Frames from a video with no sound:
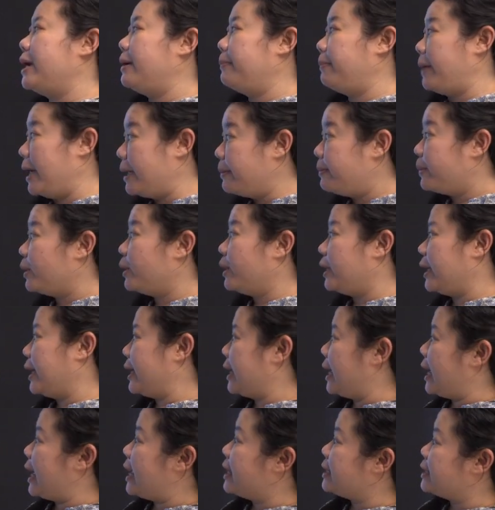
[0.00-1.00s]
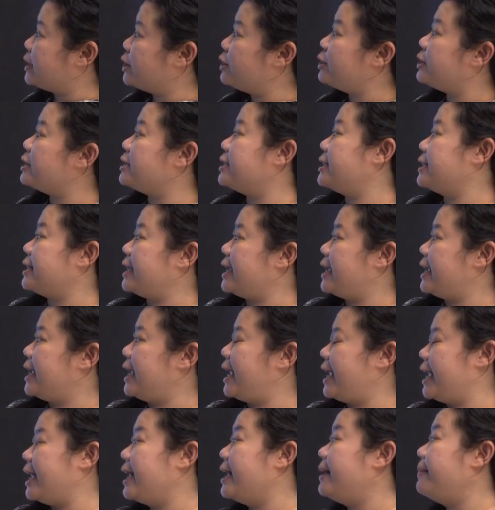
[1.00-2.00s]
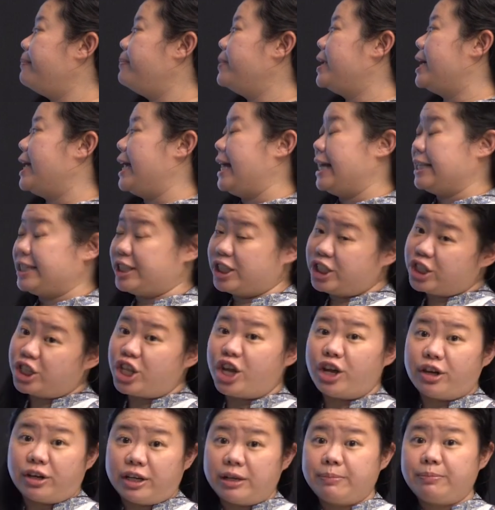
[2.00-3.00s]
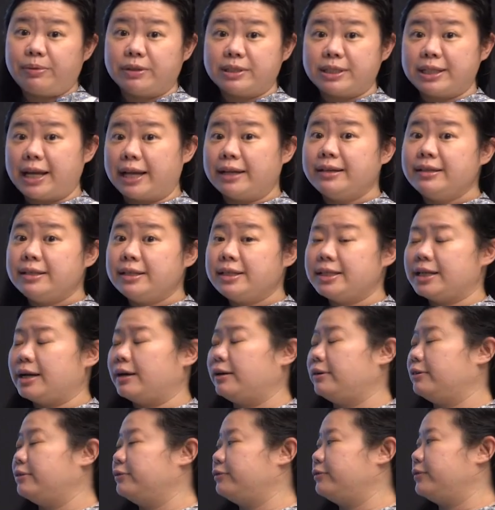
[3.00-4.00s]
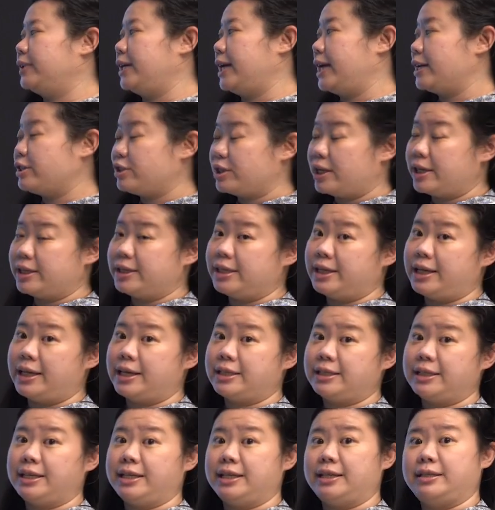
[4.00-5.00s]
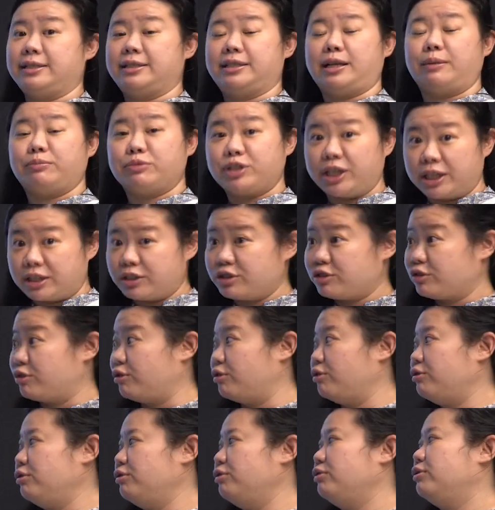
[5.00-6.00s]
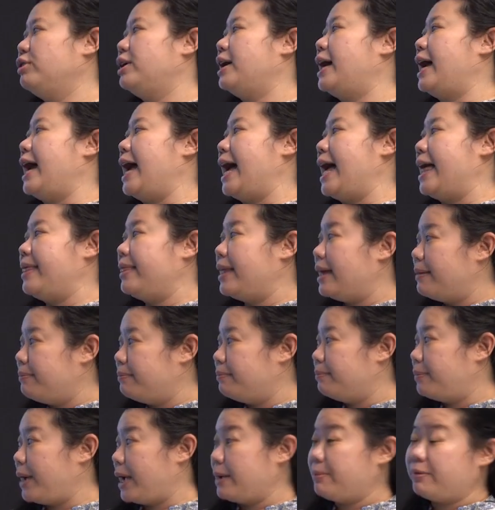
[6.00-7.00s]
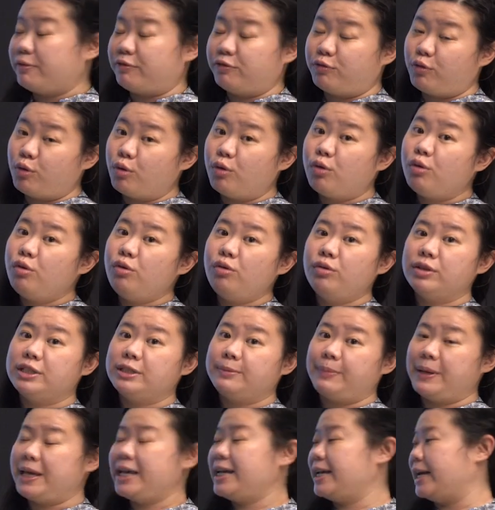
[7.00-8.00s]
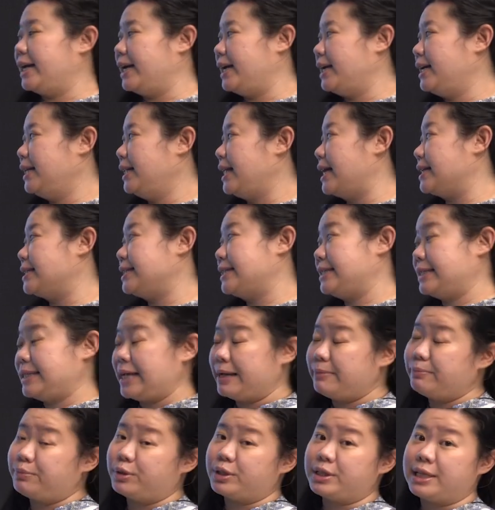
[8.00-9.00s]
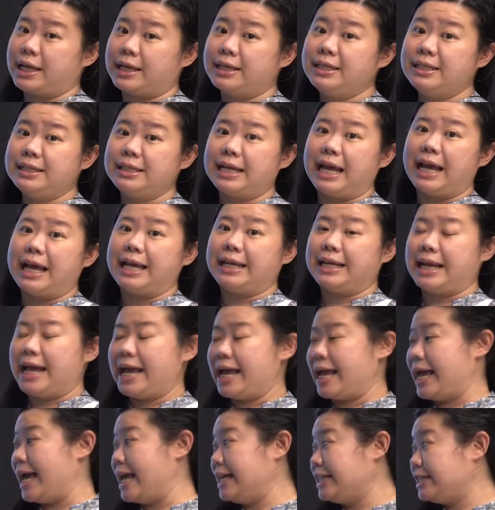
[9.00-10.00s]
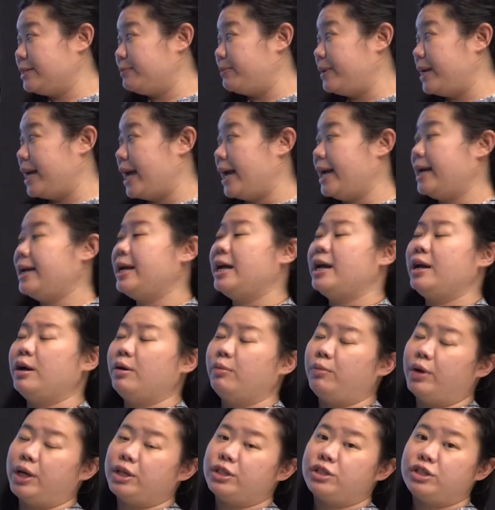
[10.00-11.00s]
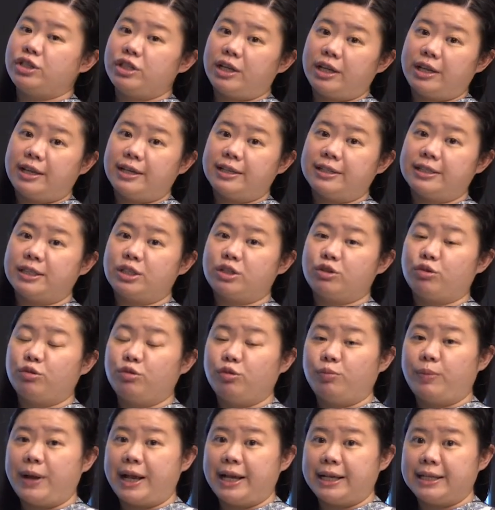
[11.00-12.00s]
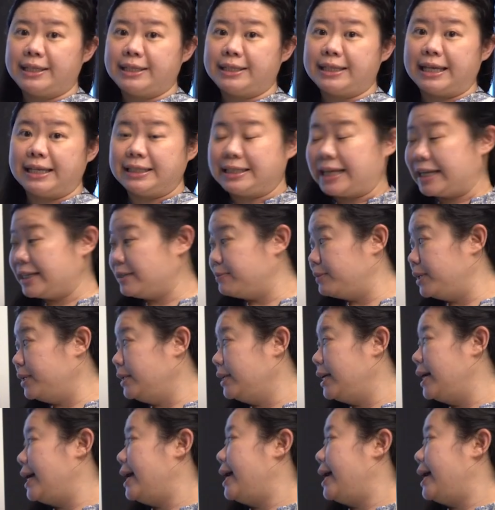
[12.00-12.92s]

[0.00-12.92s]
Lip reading: paper, as you can see here. It's 30% of the DSE subject score. And then paper 4, speaking, that's 10%, and SBA, which is school-based assessment,